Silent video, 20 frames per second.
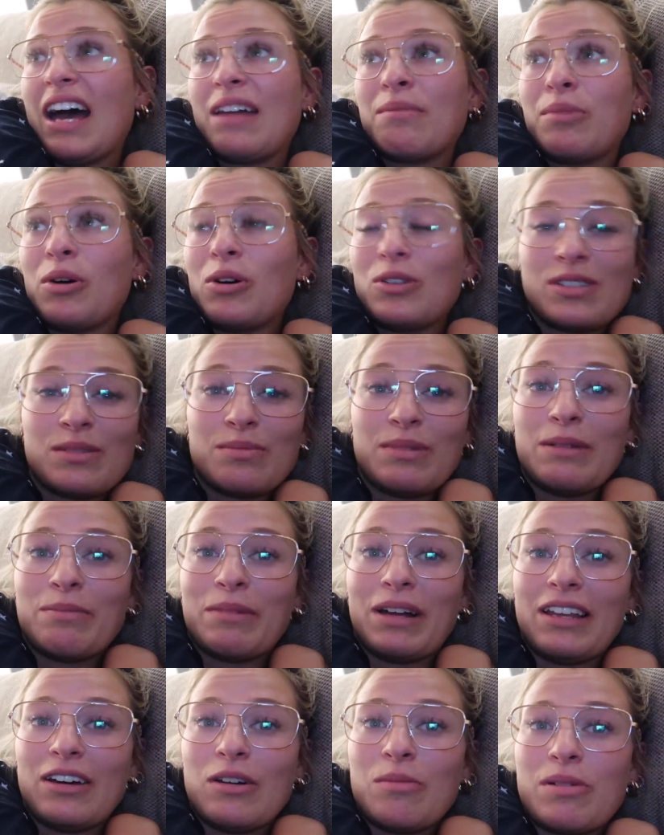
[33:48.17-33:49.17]
and possibly
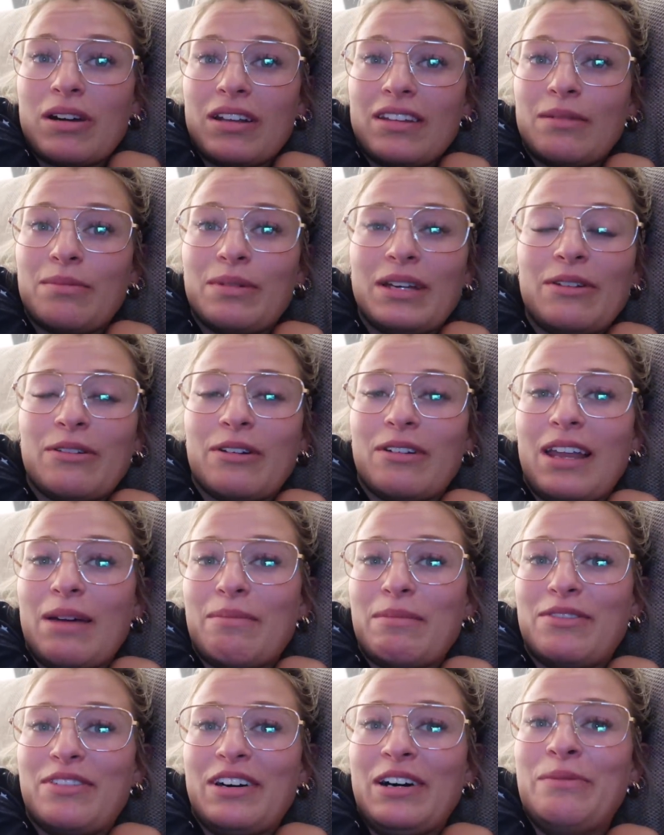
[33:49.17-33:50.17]
my little brother, but he won't
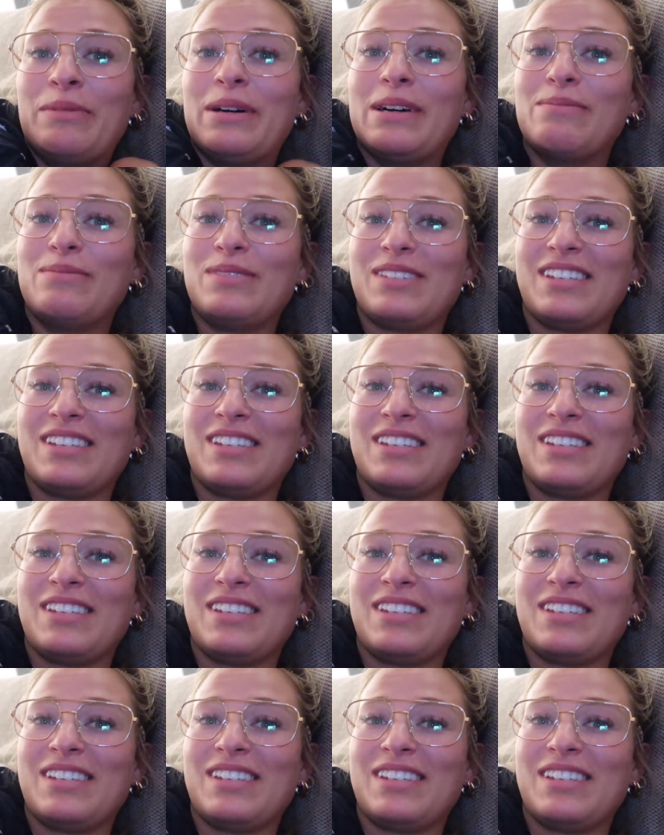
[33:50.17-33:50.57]
let me film him,